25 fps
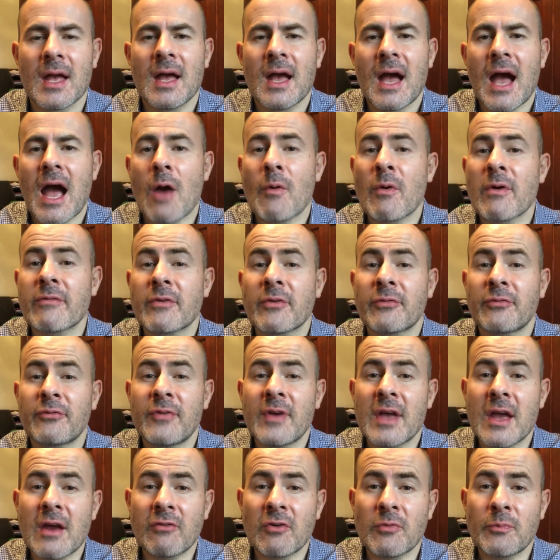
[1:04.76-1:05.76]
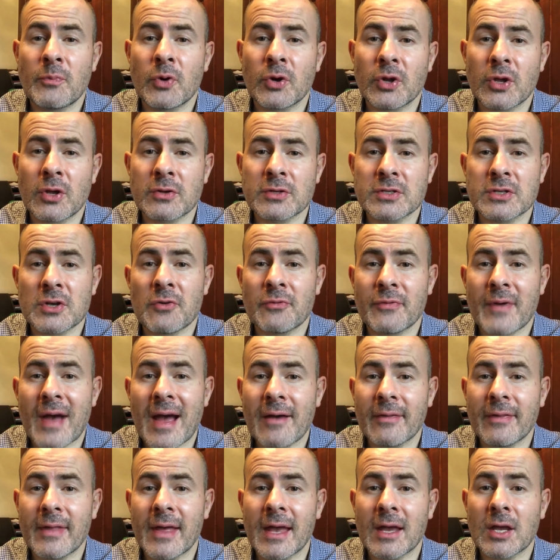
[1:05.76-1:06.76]
However, fear of putting yourself
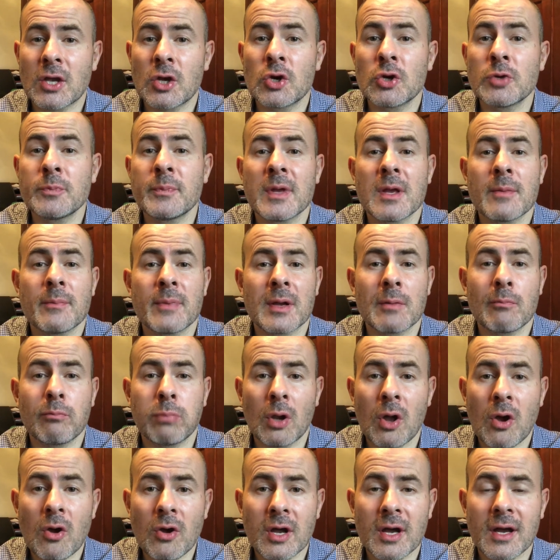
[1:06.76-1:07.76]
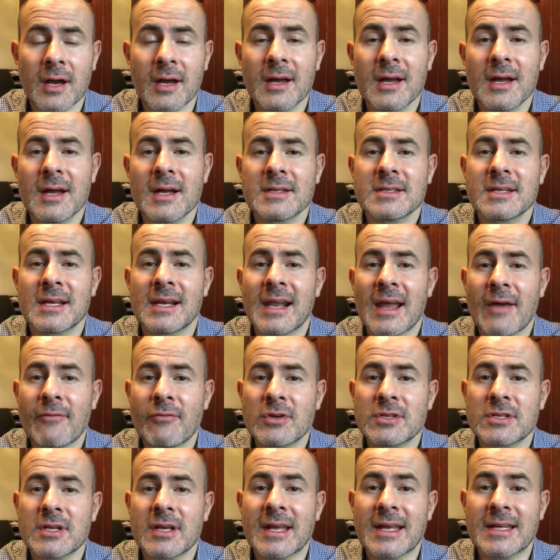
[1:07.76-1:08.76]
out there could be a big blocker to
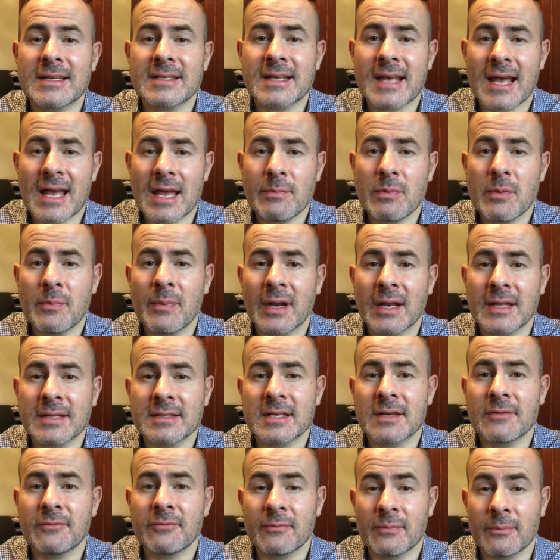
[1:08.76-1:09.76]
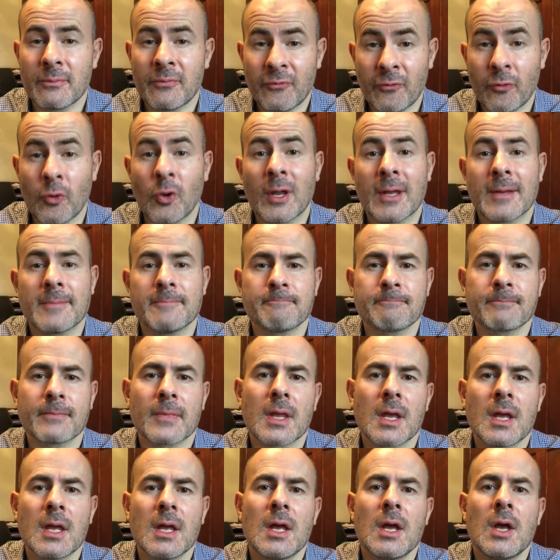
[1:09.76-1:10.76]
leveraging its capability fully.
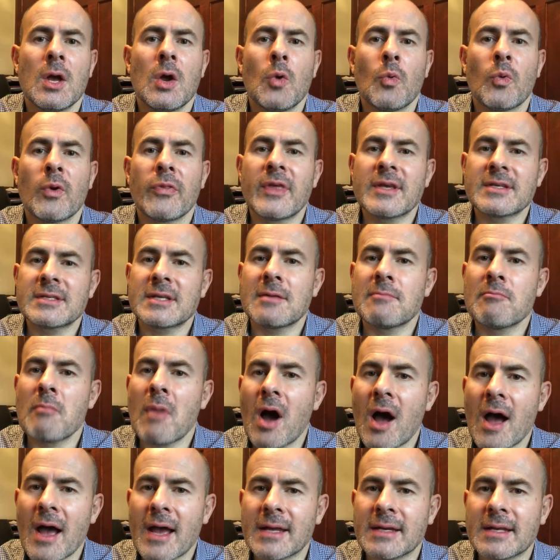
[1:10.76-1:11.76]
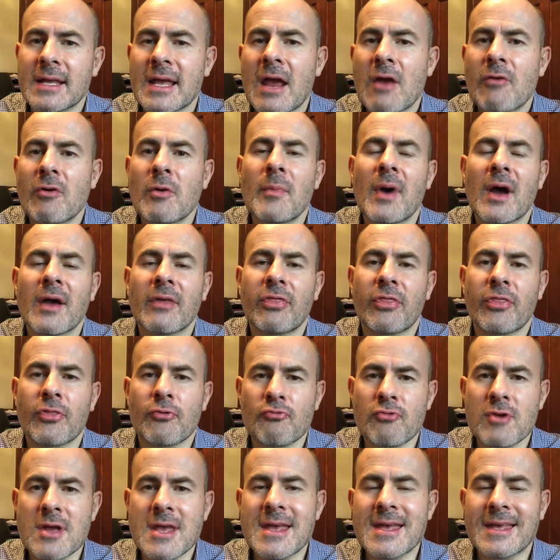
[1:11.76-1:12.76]
With this in mind, here are my
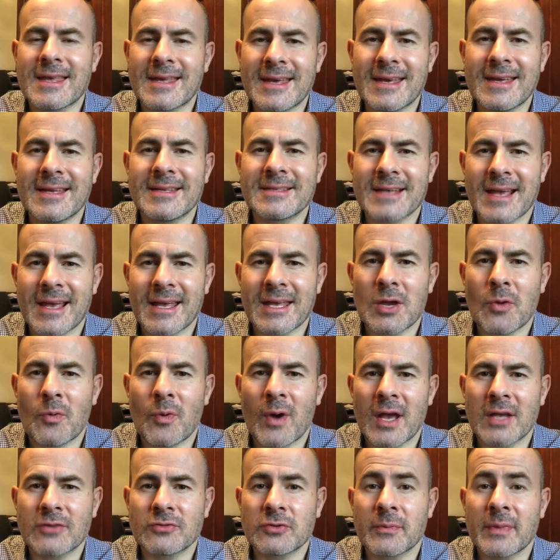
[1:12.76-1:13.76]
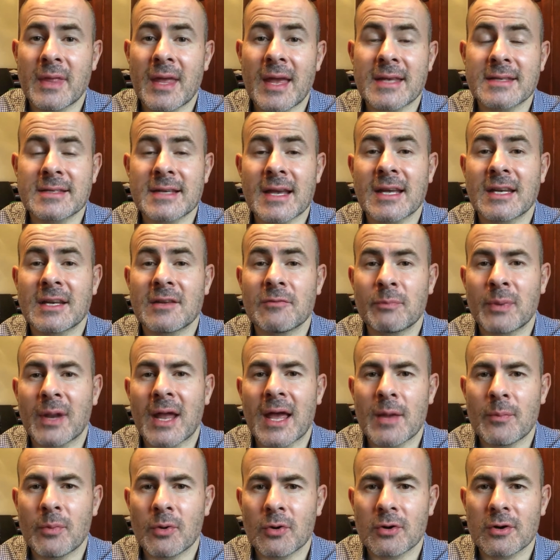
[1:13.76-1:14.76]
3 key takeaways from the executive
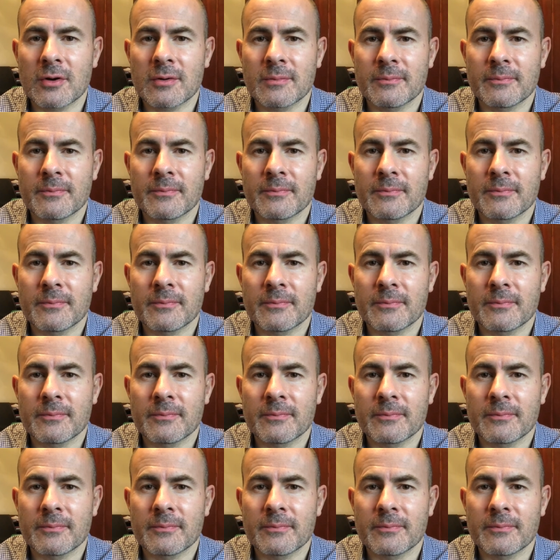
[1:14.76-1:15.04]
playbook.